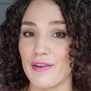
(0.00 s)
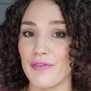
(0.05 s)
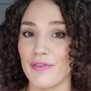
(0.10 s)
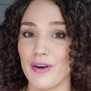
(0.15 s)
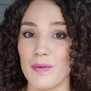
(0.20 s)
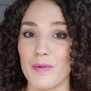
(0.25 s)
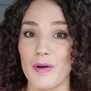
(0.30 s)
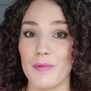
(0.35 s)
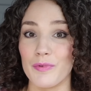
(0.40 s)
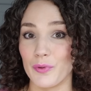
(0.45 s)

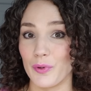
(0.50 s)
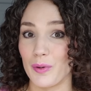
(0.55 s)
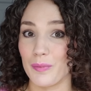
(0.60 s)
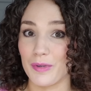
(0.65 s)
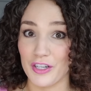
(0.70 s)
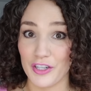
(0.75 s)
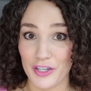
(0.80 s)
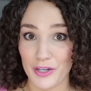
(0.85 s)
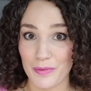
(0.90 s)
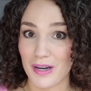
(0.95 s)
from
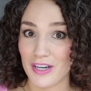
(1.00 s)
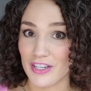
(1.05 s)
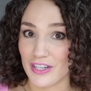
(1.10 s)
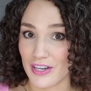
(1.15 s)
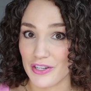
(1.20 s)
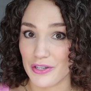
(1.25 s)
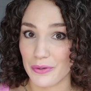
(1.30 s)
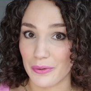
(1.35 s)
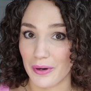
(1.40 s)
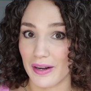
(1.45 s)
absorbing too much
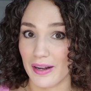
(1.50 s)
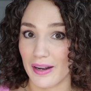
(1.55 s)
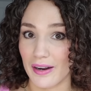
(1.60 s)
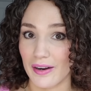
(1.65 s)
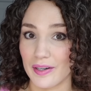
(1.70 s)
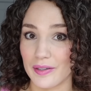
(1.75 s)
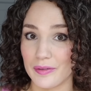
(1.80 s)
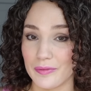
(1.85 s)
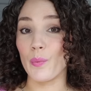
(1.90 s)
into our hair.